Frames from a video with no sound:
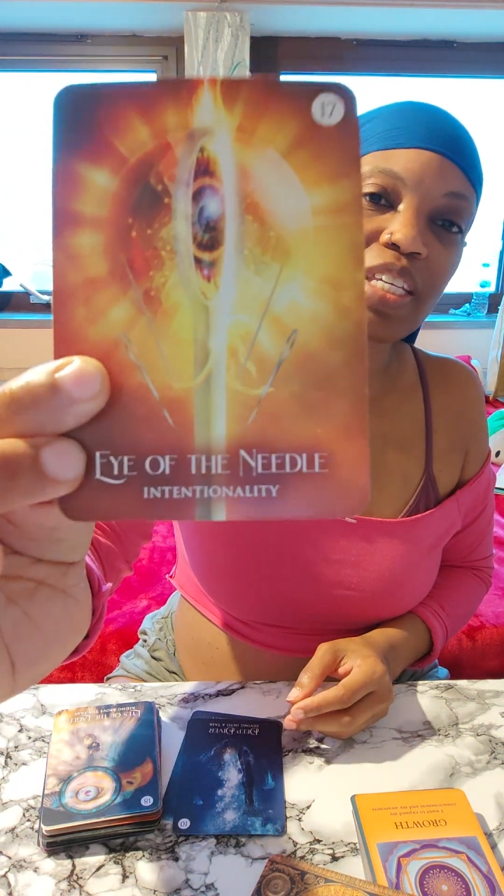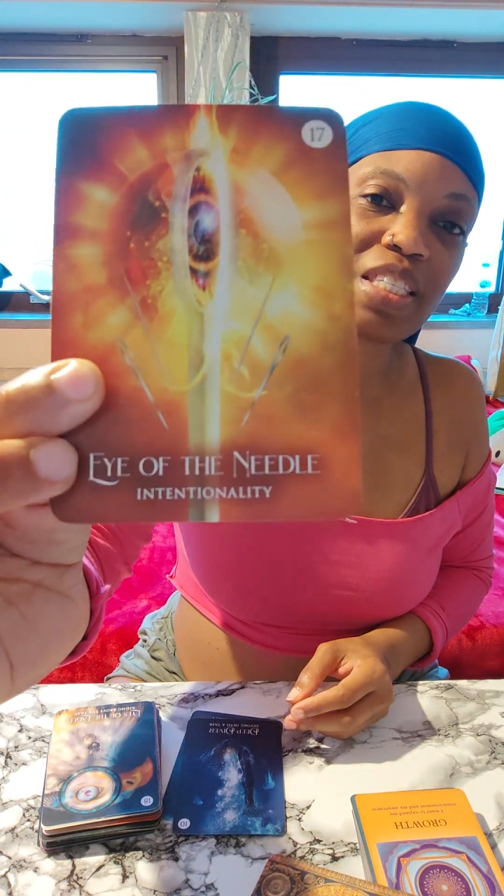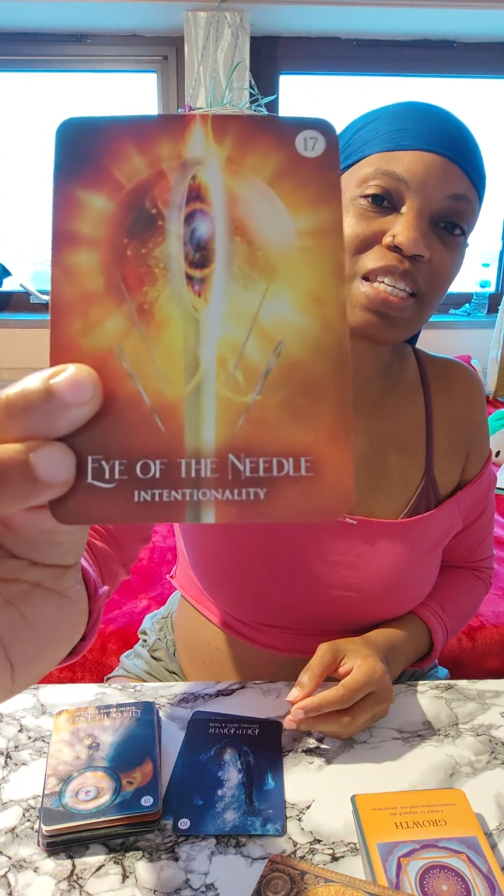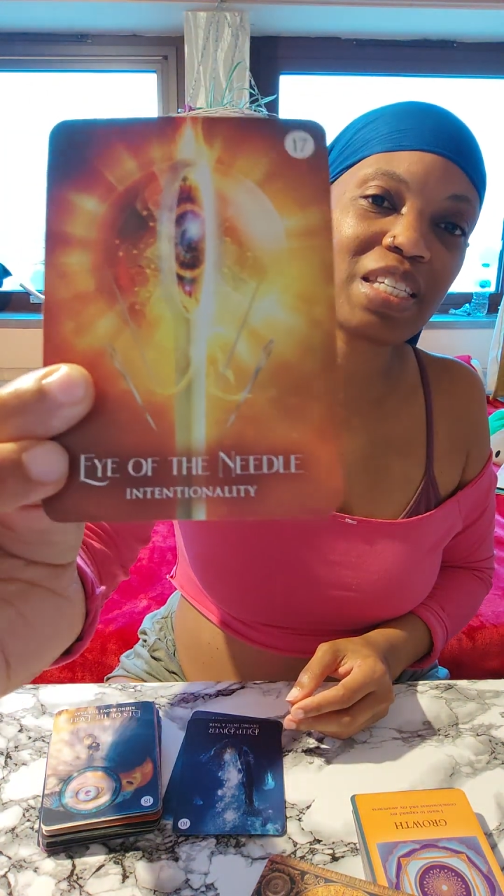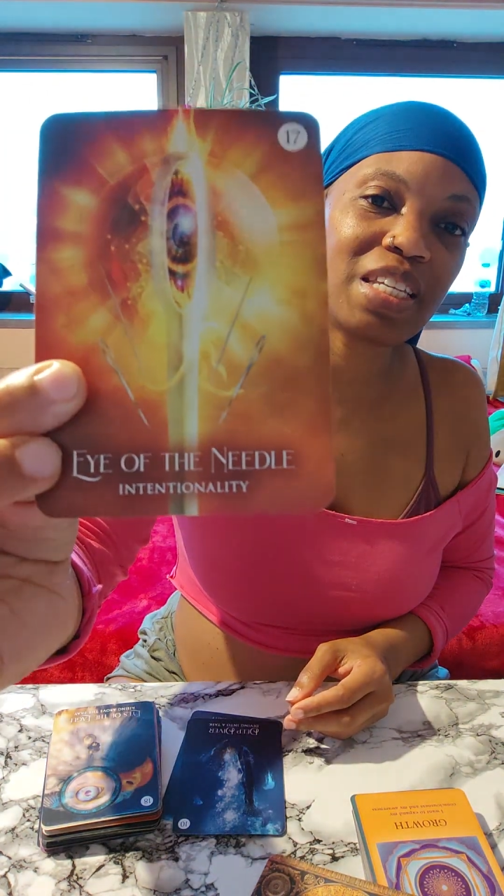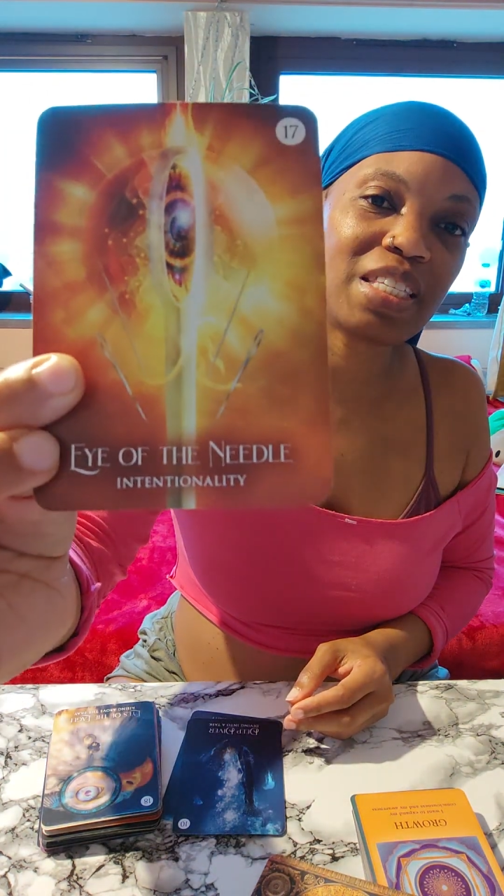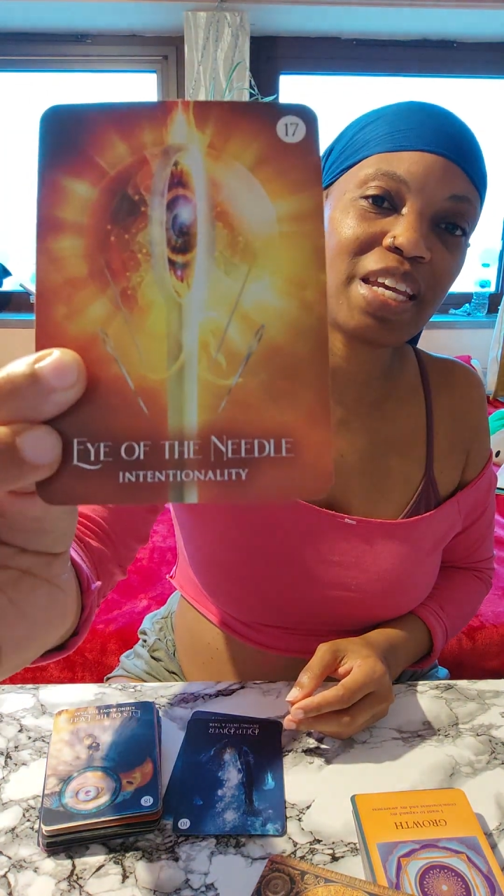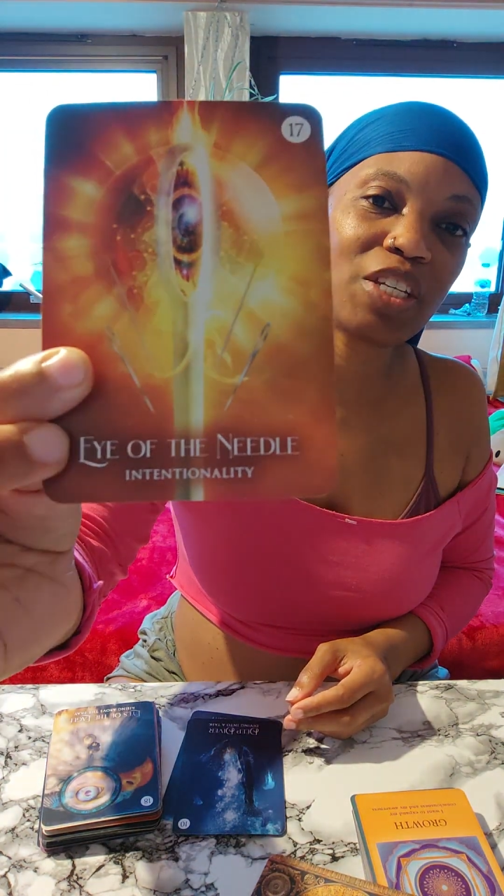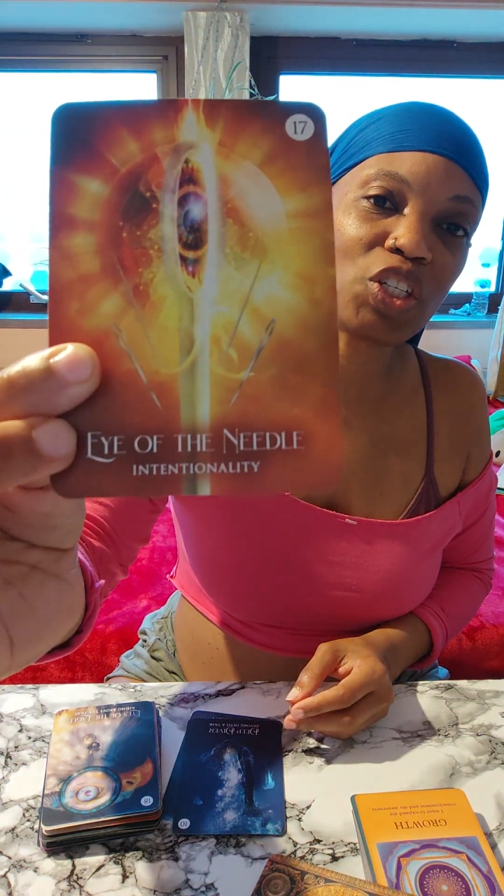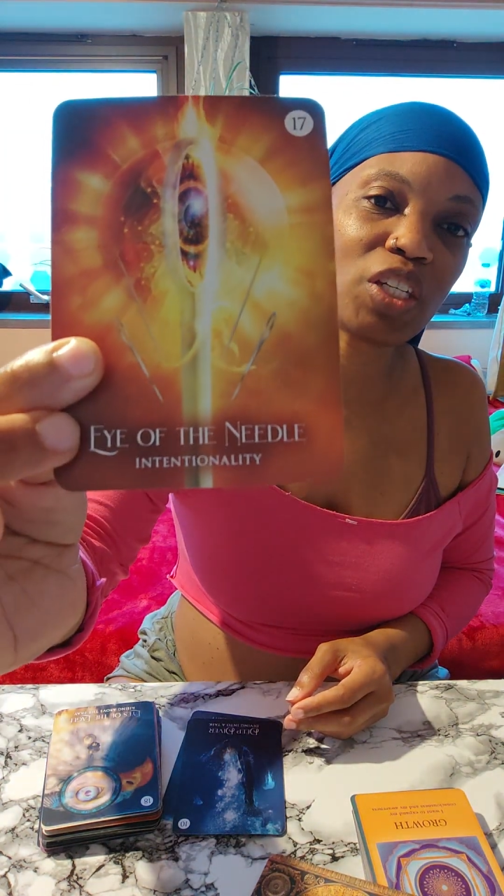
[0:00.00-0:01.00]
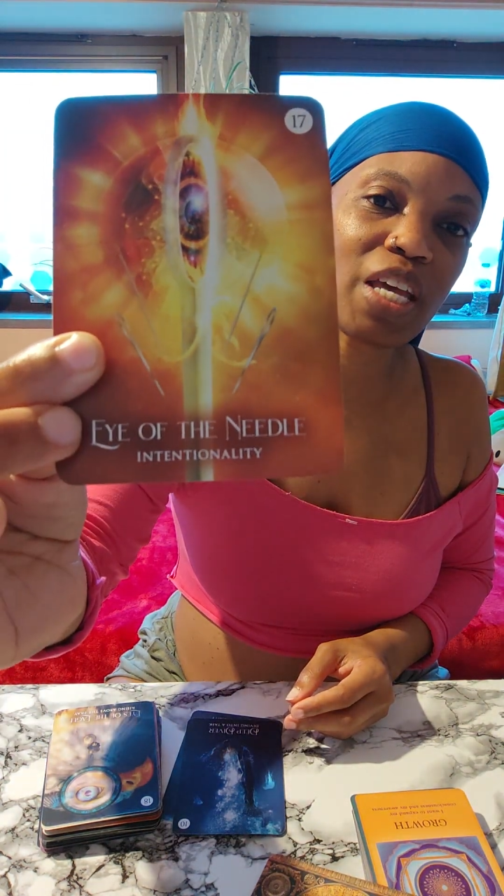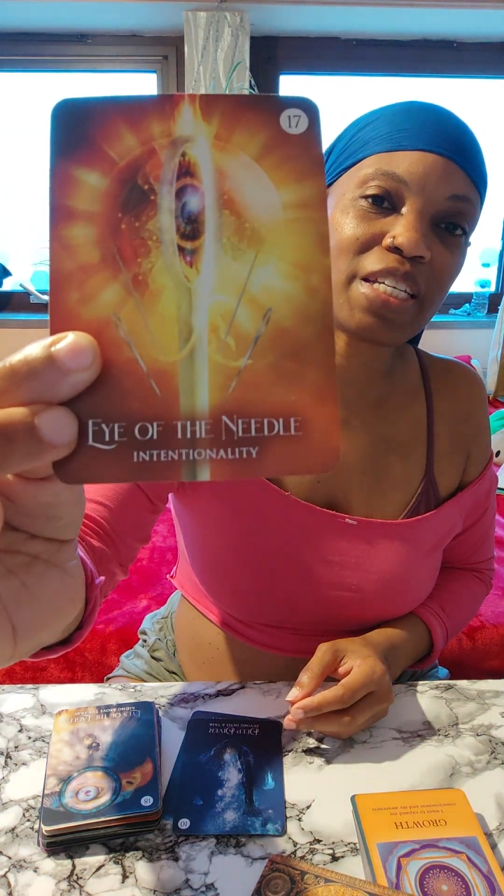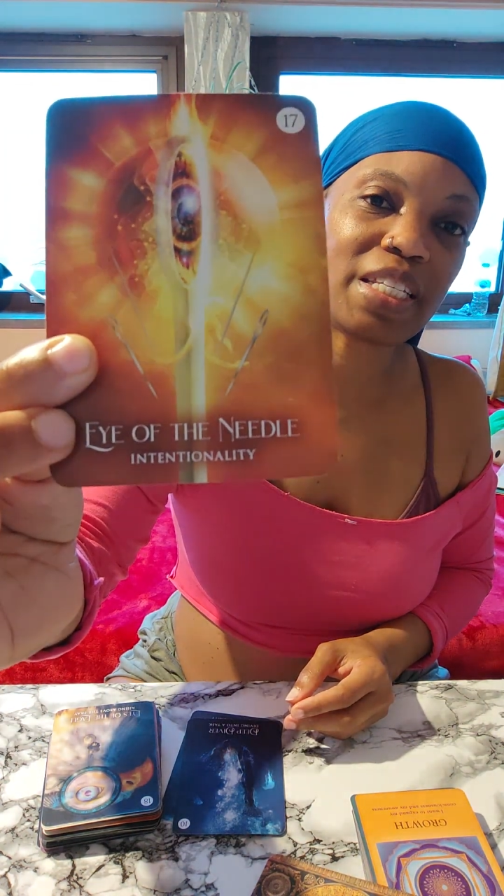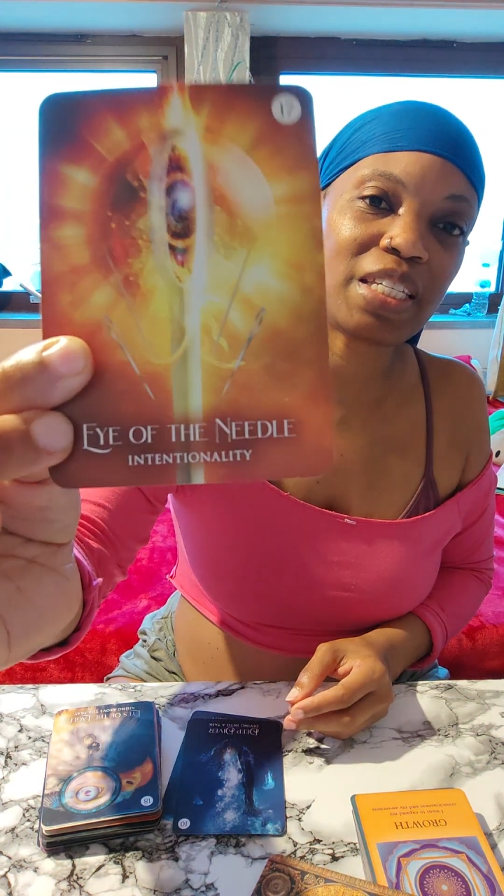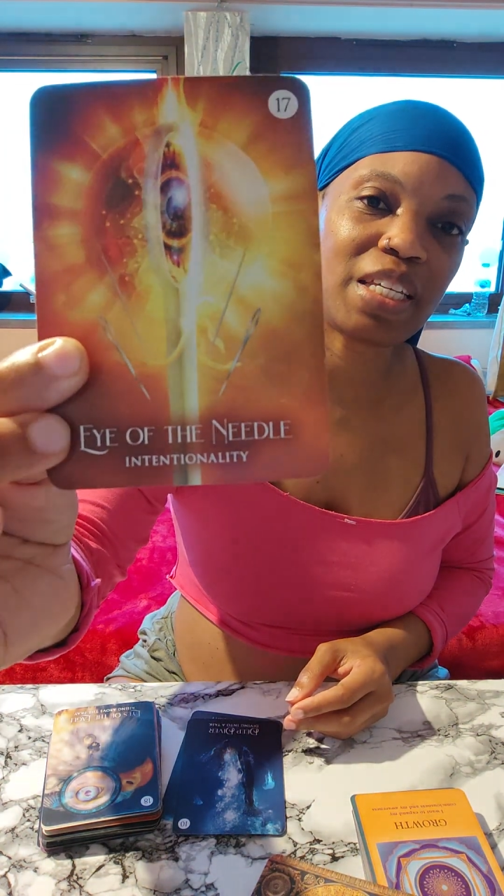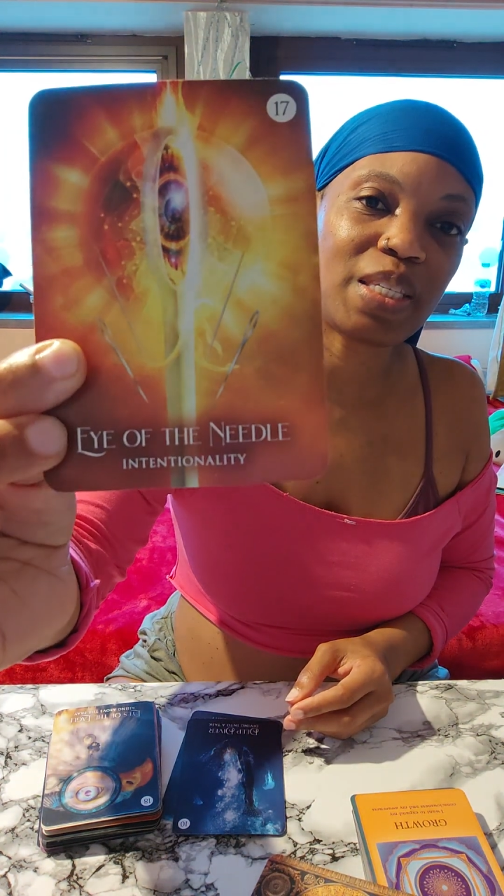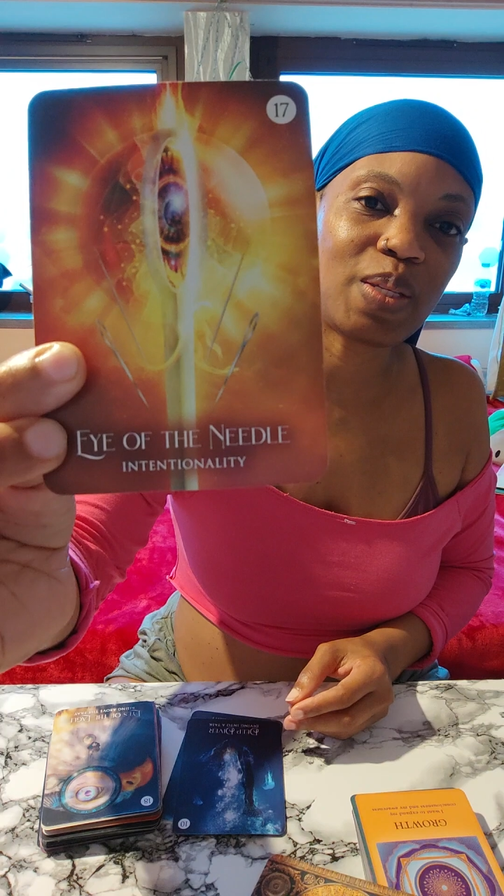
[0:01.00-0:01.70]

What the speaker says: It says intentionality.